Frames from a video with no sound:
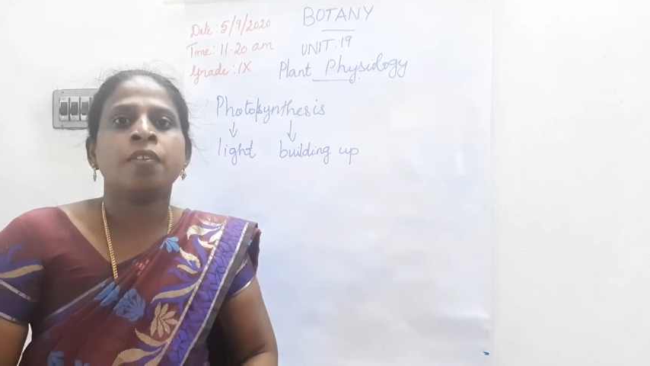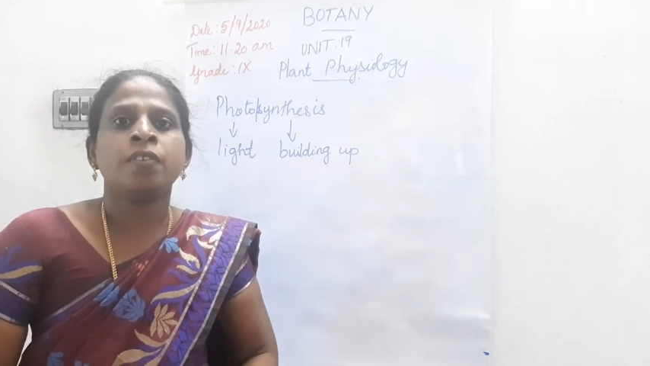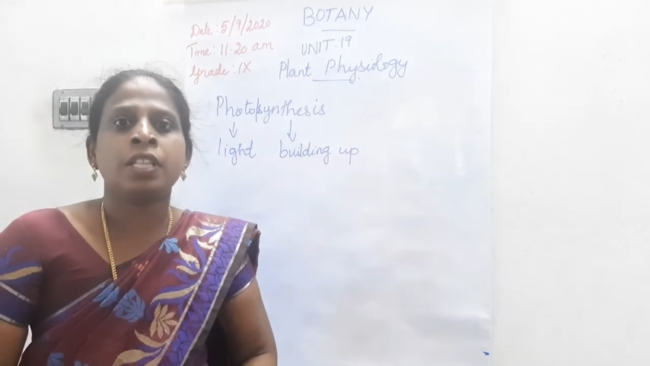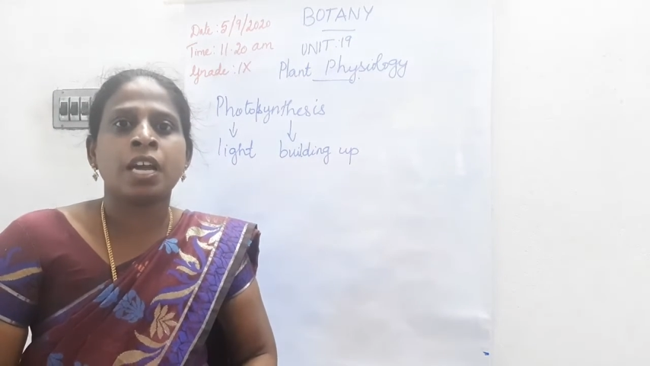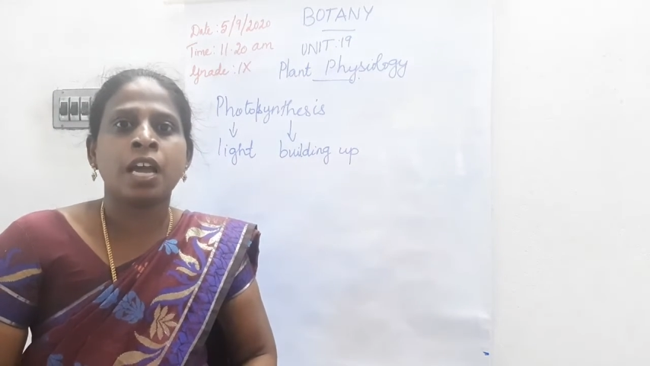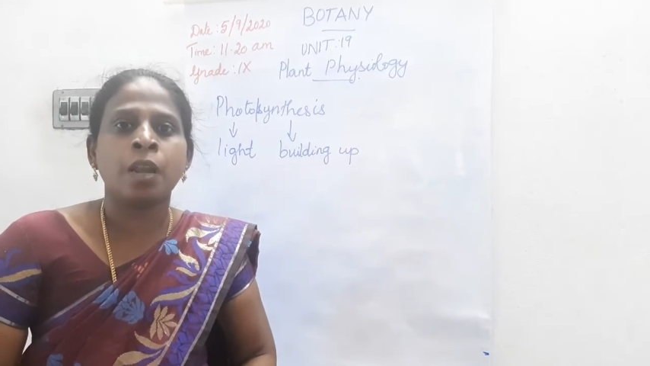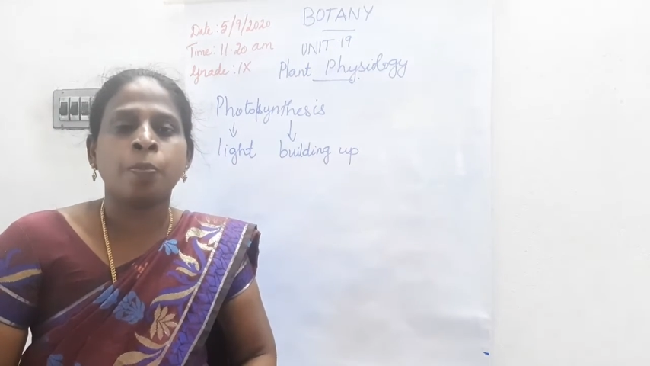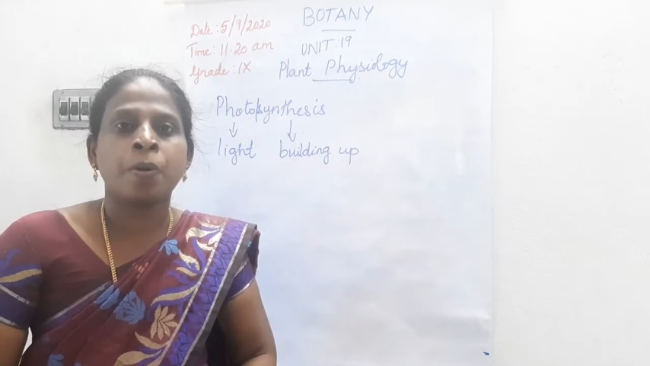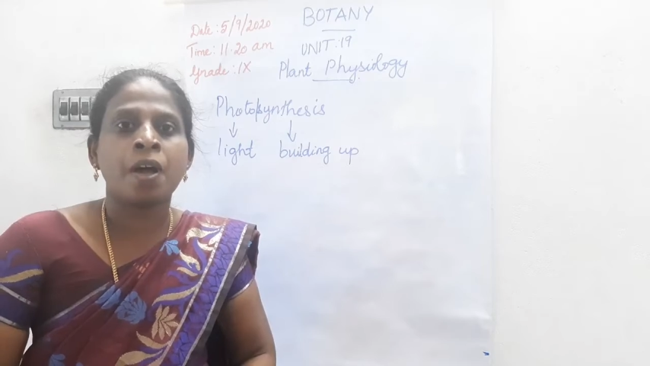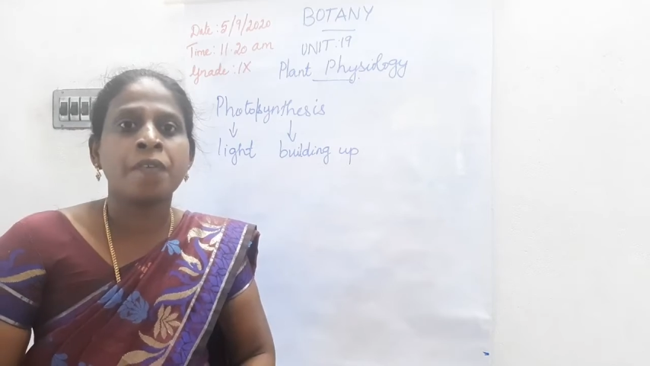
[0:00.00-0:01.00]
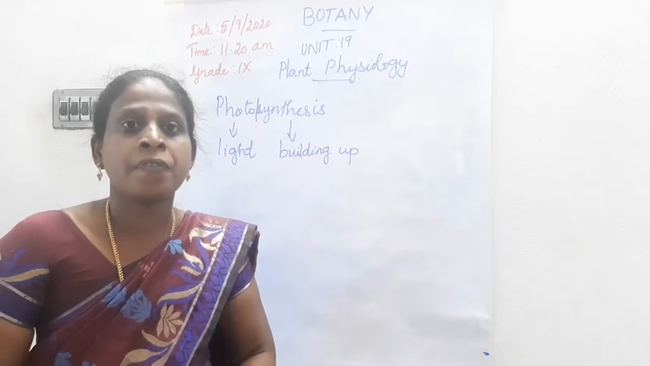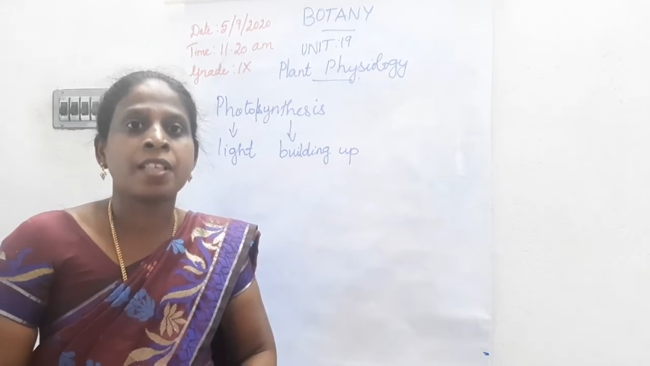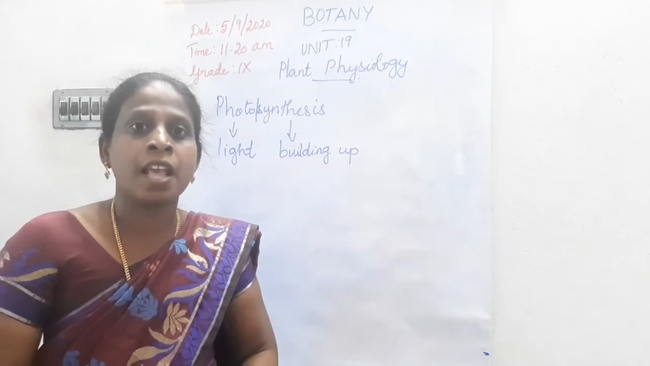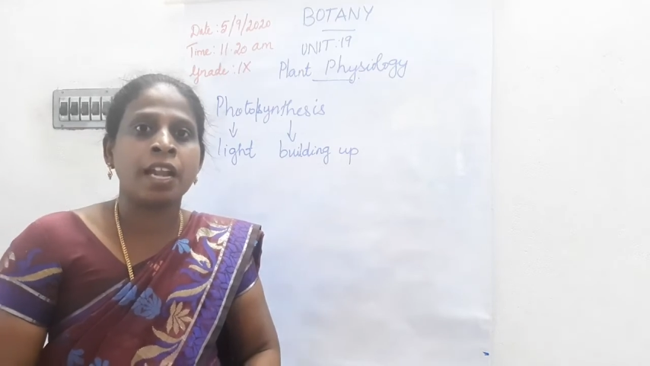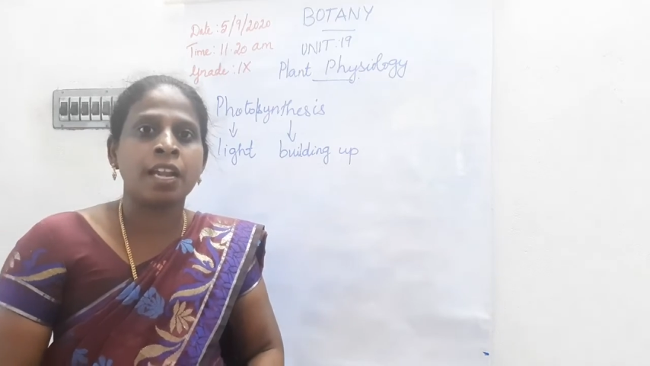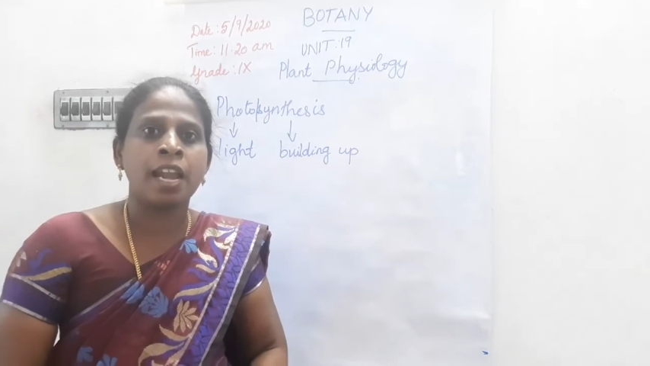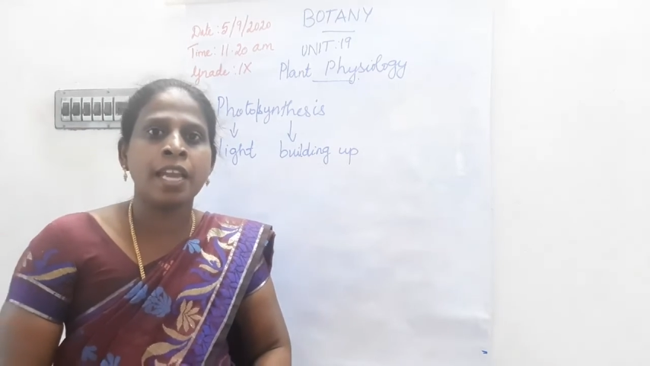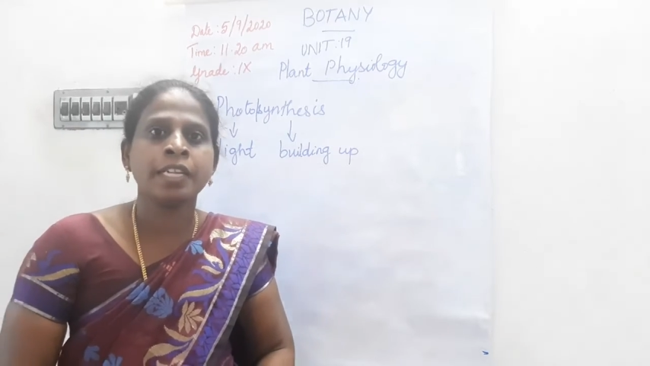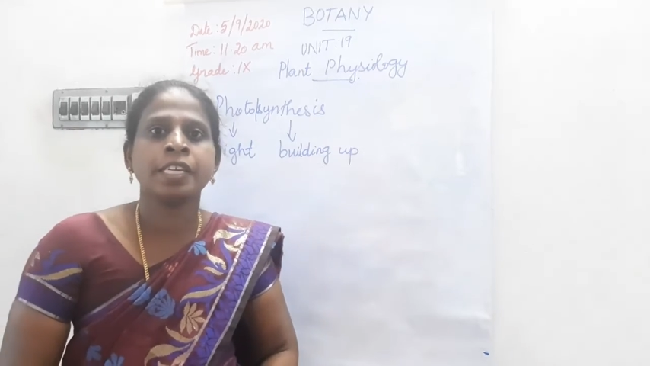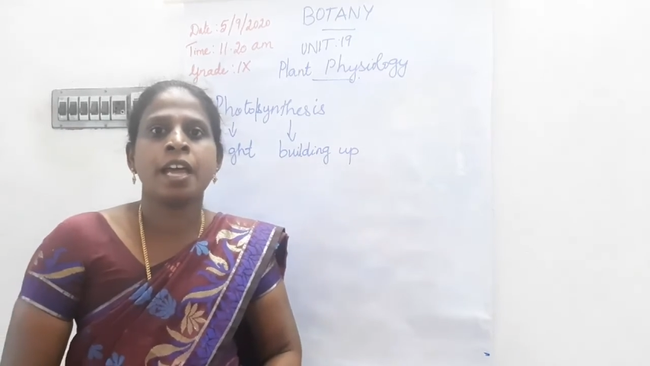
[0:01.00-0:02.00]
with the help of
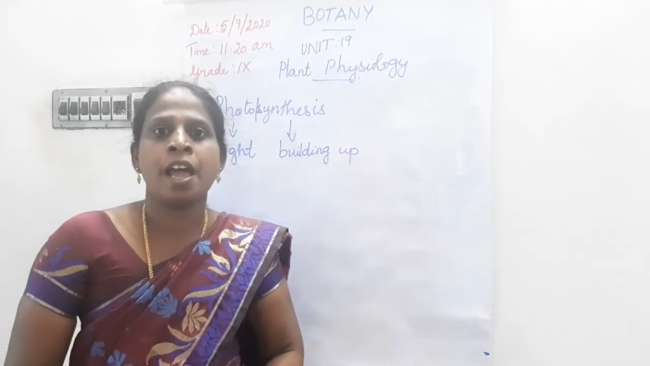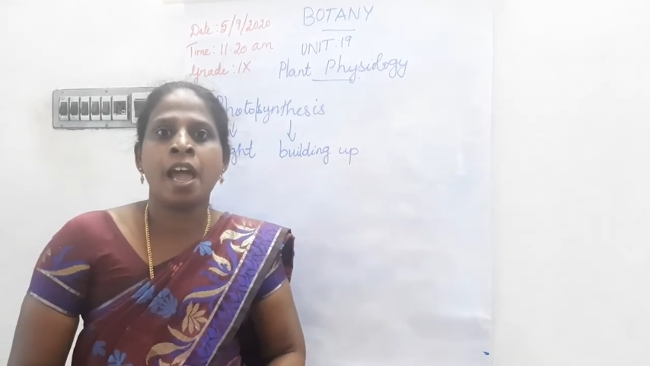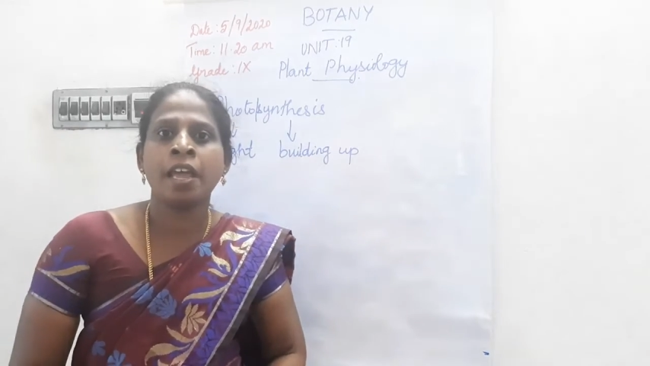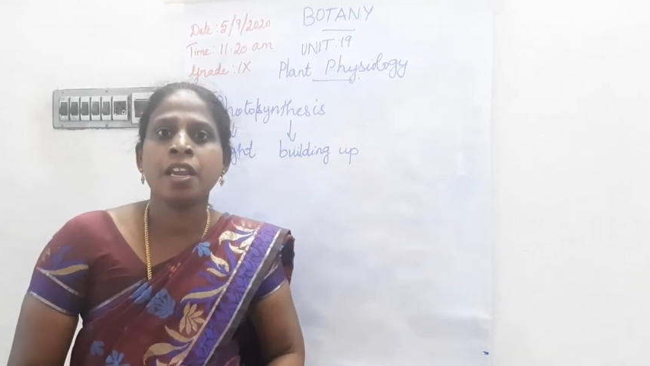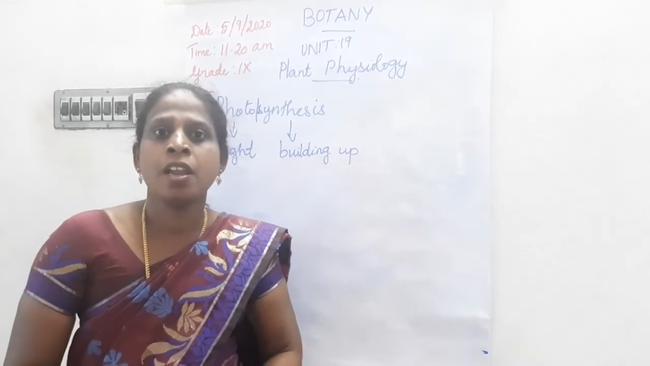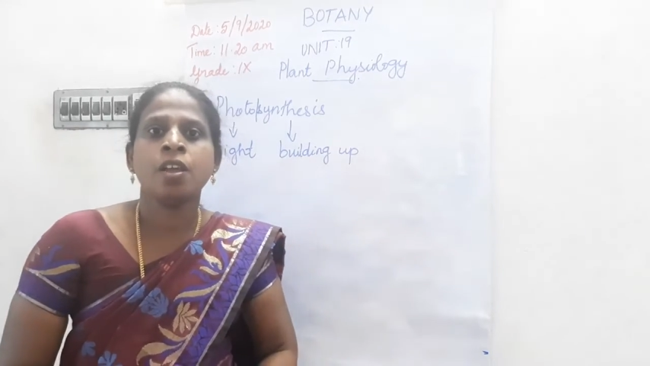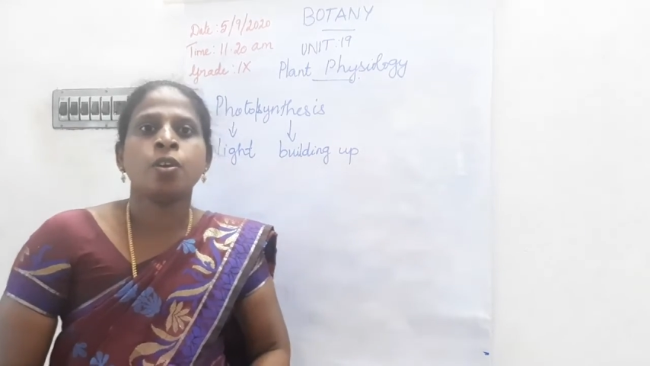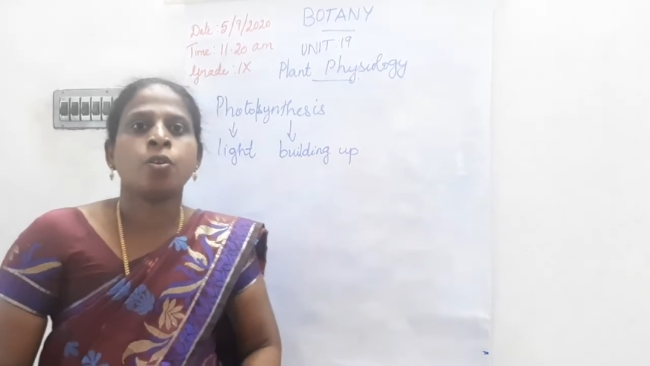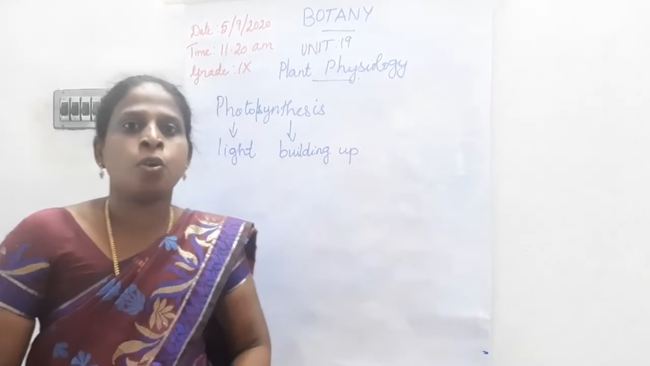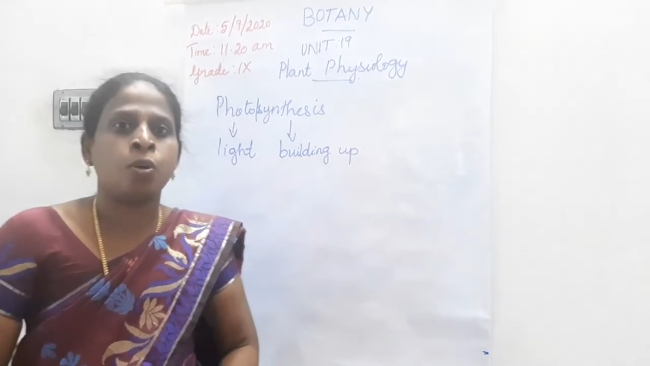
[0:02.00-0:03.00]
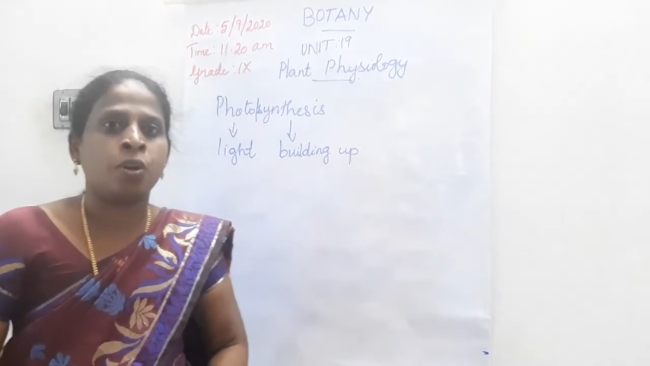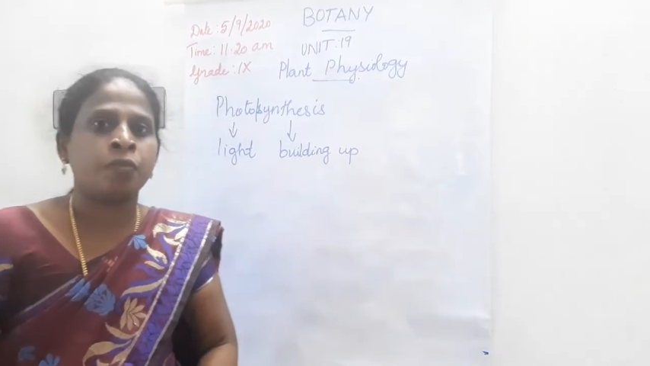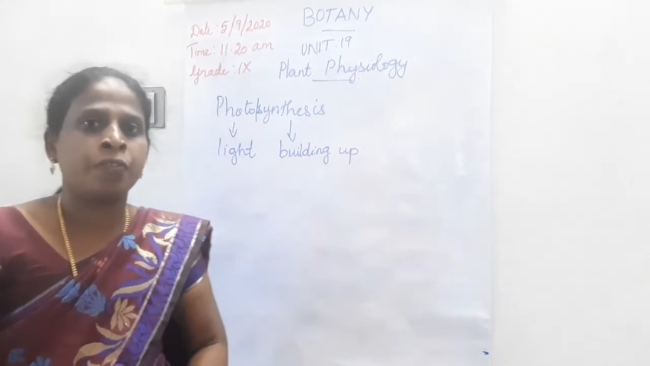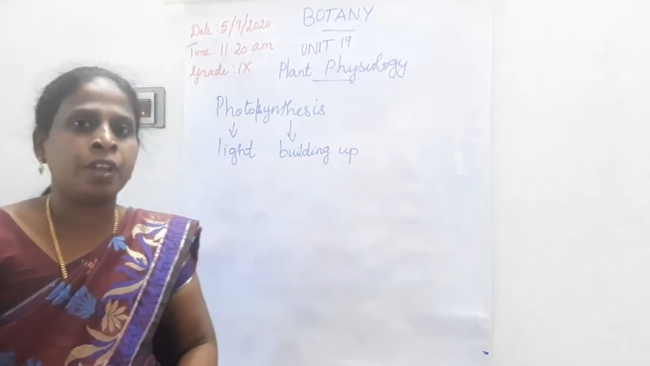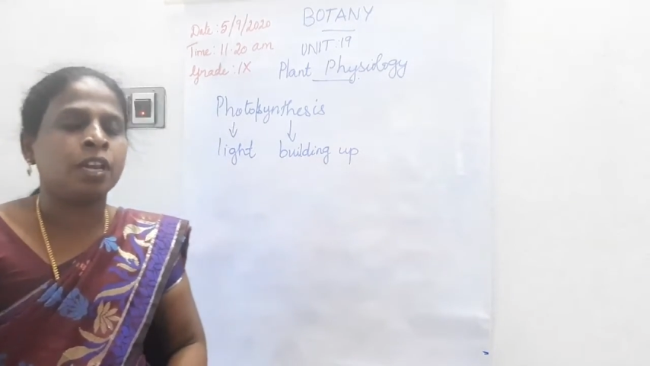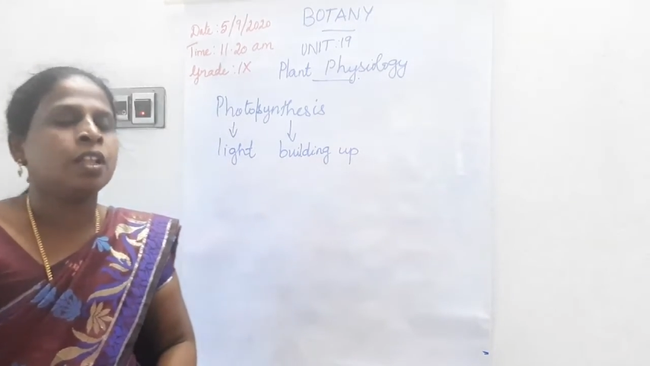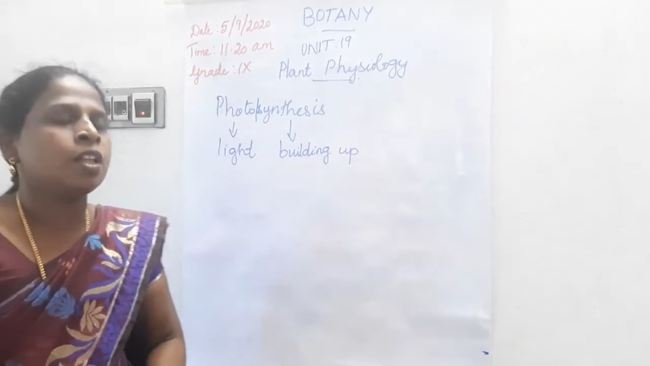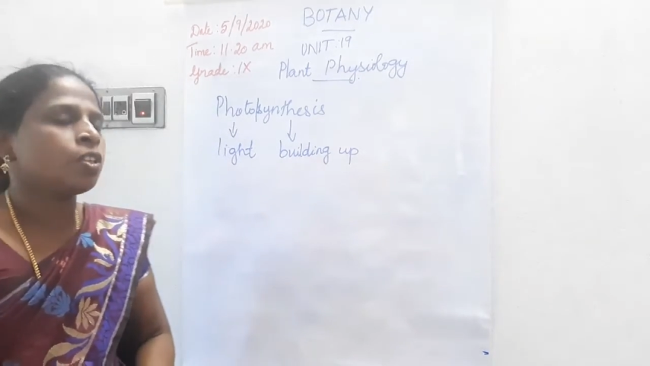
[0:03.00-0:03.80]
sunlight and chlorophyll.